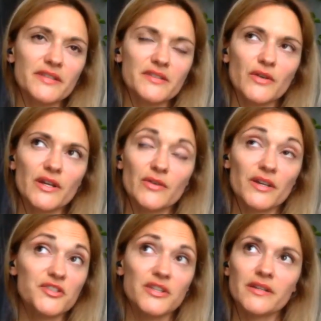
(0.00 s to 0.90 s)
a great
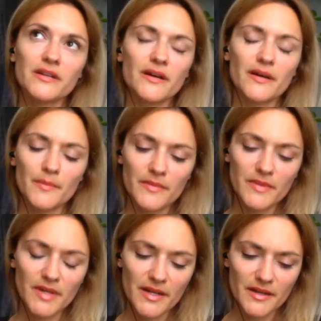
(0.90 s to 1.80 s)
question.
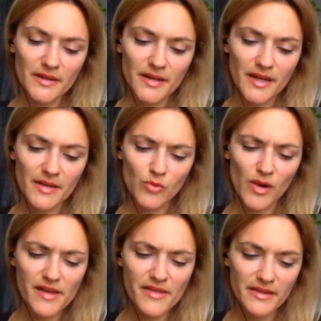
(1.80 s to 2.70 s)
And
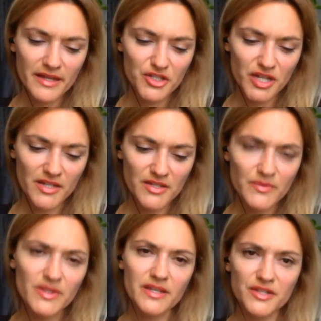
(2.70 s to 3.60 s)
one I think that
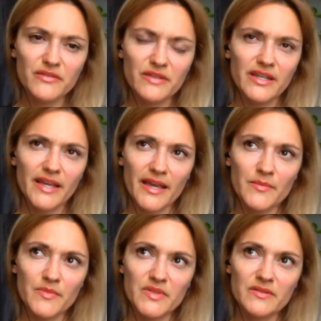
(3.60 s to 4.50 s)
changes with each of the
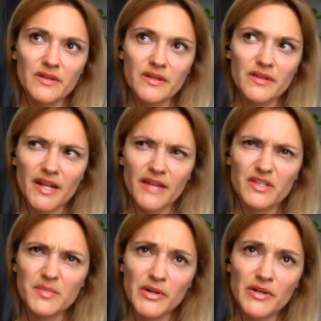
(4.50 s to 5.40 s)
games that I've
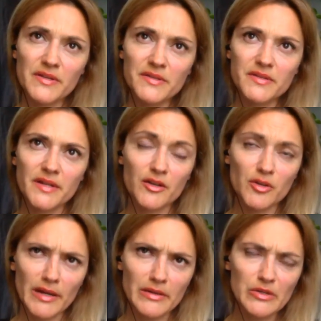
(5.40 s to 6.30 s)
experienced. I don't
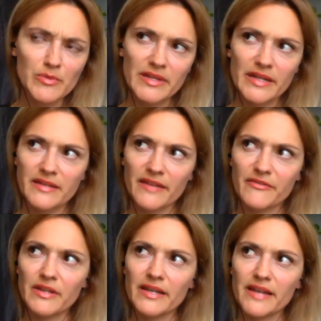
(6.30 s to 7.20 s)
know about you, but that I
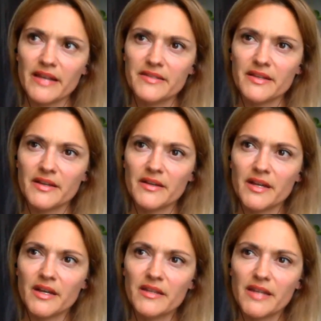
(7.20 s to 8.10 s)
feel like that
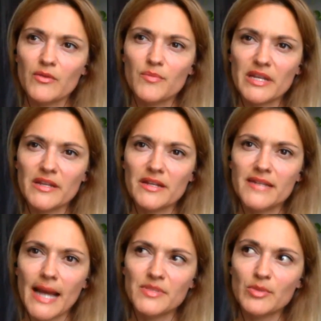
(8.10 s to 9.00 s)
would be an
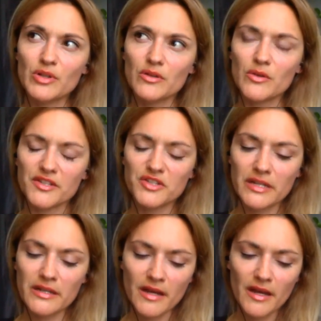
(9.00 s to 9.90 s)
adaptable
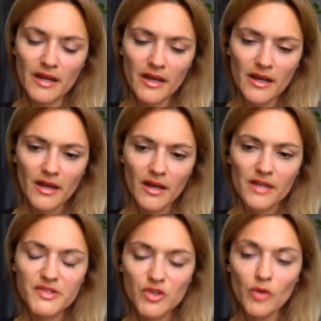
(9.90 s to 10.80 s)
question.
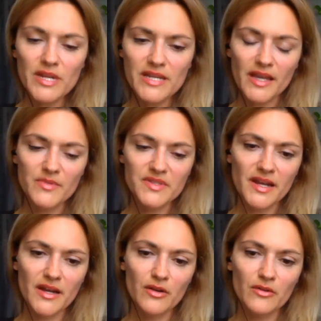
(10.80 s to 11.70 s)
So many games
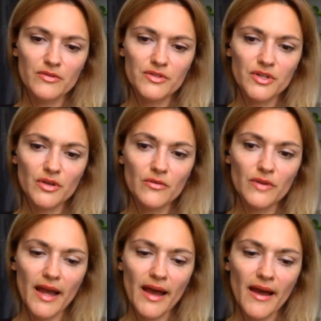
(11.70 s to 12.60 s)
now
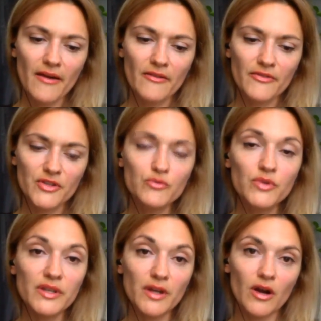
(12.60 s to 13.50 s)
don't have, you
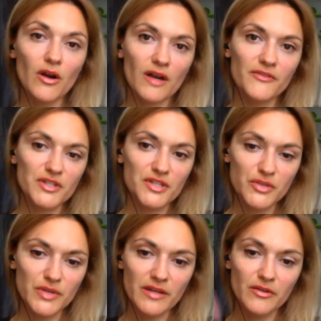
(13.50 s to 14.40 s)
really are often
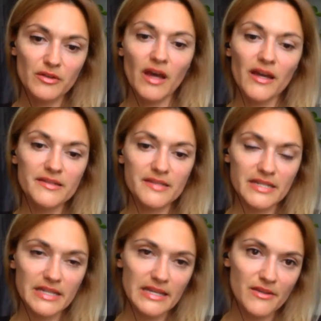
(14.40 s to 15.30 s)
doing your lines
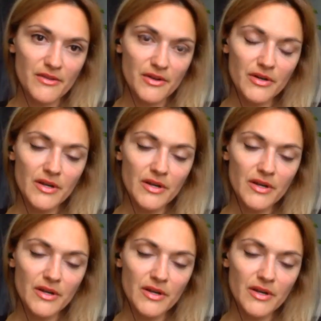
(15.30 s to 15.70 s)
into the ether.